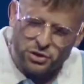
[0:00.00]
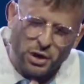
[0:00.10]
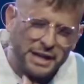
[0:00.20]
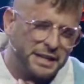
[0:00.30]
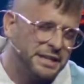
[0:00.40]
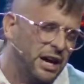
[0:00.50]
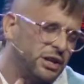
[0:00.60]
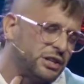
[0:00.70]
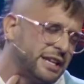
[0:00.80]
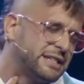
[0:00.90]
try to get it down.
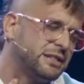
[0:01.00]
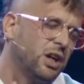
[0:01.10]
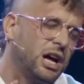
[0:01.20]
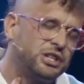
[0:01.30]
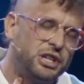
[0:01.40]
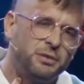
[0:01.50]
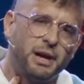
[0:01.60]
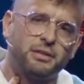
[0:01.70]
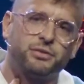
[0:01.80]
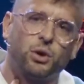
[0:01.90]
It gets lodged into
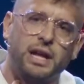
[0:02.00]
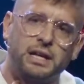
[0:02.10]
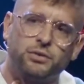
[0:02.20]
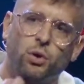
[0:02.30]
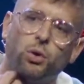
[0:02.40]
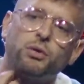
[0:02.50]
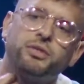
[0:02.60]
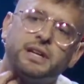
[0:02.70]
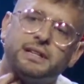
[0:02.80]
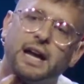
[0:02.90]
my throat. I get the whole
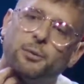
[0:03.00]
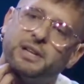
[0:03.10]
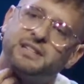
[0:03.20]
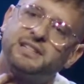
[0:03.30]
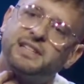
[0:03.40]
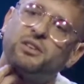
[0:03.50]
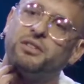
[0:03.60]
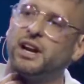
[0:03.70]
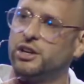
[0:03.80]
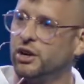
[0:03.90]
thing down, but it's still
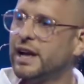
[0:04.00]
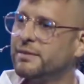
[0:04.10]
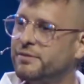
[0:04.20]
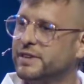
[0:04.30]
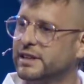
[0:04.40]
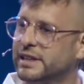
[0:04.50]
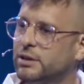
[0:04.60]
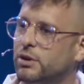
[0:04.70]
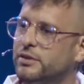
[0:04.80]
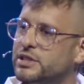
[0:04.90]
there. You know that feeling
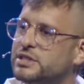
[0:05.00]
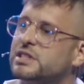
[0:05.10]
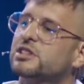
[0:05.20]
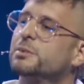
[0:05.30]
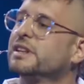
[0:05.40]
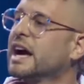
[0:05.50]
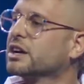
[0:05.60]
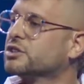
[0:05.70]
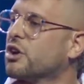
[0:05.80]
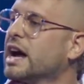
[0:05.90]
where just a little bit of that
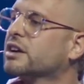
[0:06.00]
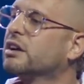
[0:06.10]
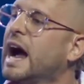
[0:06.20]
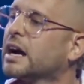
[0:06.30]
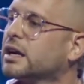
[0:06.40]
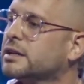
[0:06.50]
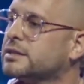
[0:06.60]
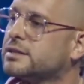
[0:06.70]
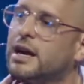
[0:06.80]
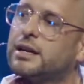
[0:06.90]
dry cracker is
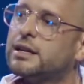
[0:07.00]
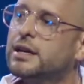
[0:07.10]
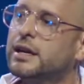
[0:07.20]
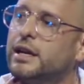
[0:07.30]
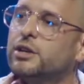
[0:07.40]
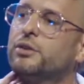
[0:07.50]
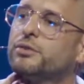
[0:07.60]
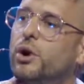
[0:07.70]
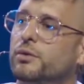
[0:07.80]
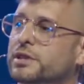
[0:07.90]
stuck in your
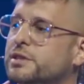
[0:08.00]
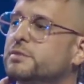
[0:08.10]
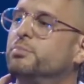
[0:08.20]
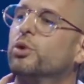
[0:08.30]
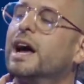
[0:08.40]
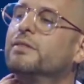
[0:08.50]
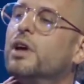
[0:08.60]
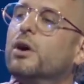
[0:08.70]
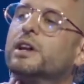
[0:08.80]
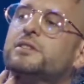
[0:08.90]
throat? This is bread,
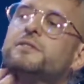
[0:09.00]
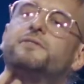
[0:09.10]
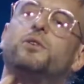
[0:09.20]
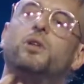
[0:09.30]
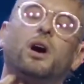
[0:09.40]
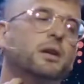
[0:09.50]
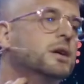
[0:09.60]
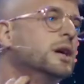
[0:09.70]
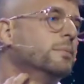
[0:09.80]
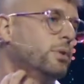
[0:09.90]
though, and it's a full-on
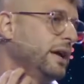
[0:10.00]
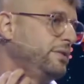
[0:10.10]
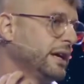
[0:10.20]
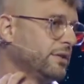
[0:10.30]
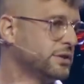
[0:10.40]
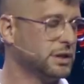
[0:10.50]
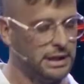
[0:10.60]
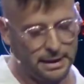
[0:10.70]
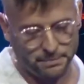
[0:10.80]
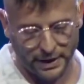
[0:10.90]
bread thing, and there's a
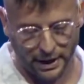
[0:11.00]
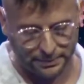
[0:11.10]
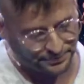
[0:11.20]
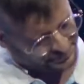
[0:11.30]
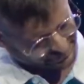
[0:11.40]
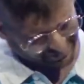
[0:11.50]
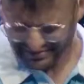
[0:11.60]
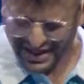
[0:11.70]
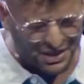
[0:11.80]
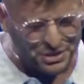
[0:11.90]
lump there. And
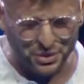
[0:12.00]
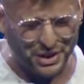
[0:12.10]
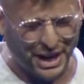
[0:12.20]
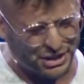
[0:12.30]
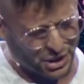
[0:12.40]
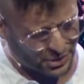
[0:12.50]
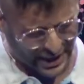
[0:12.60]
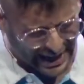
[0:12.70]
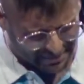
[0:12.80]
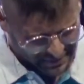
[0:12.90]
so then I choke
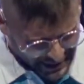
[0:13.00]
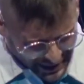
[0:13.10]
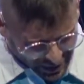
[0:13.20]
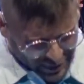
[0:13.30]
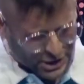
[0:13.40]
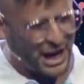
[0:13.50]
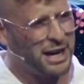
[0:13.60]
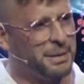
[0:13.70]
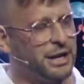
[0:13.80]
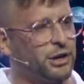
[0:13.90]
up, which kind
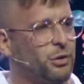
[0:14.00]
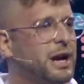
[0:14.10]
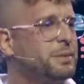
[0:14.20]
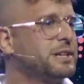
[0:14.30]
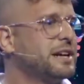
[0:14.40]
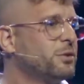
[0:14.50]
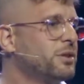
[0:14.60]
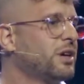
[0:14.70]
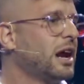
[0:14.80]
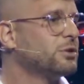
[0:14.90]
of made it great because everyone
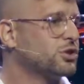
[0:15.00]
thought I was